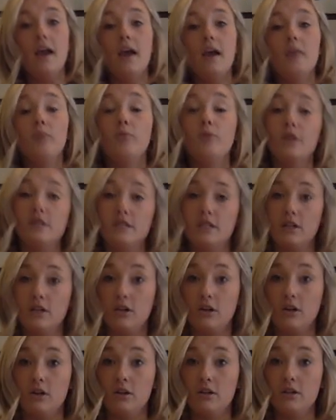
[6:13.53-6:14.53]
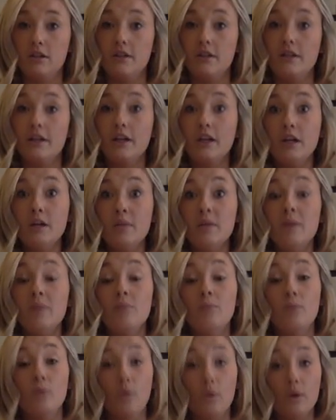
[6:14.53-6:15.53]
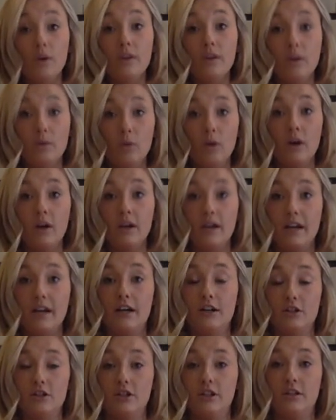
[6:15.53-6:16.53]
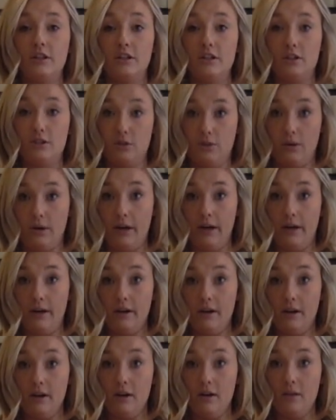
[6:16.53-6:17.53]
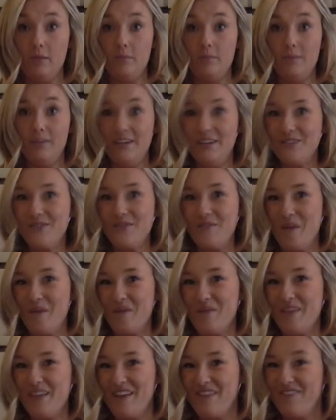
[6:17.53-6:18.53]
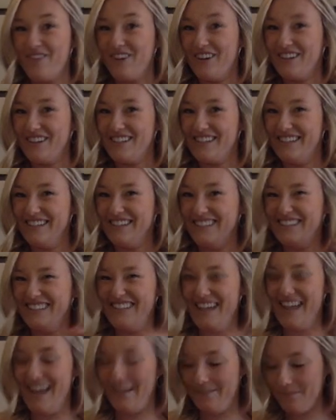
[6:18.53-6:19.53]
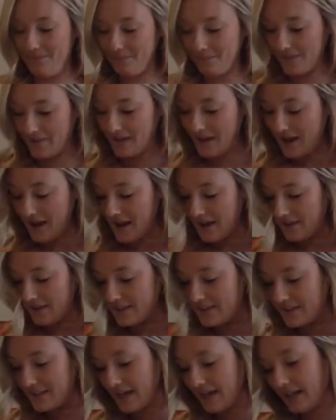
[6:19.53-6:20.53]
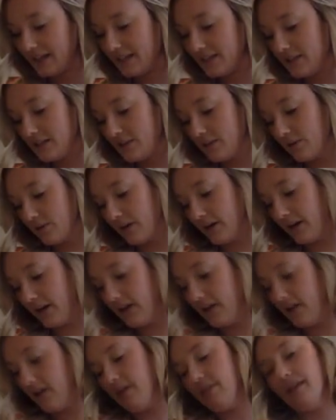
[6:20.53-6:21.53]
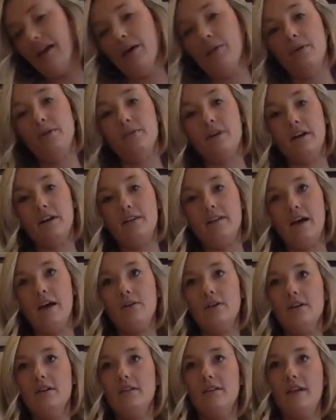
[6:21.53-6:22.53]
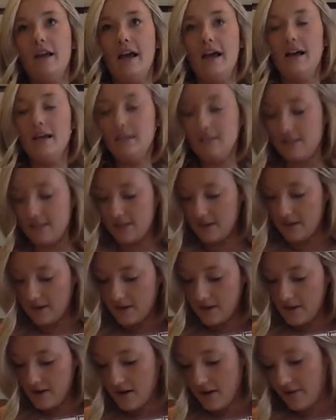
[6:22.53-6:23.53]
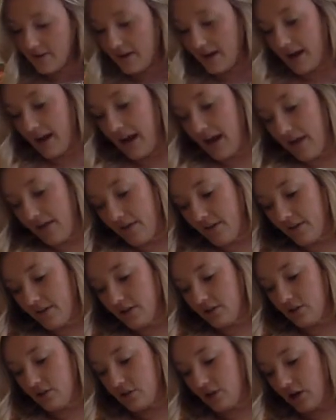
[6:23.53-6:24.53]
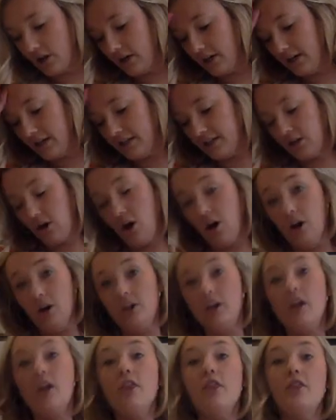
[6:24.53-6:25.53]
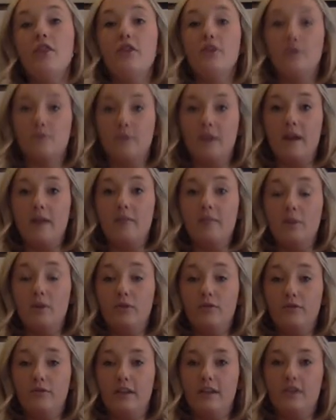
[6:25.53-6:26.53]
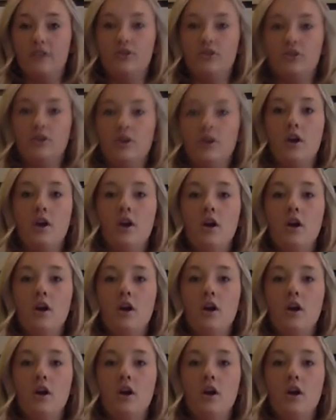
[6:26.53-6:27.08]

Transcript: And boys and girls, there can be more than one character in the story. Please remember that for our skill today. The second story that we read aloud in class that I have on this chart is called The Rainbow Fish.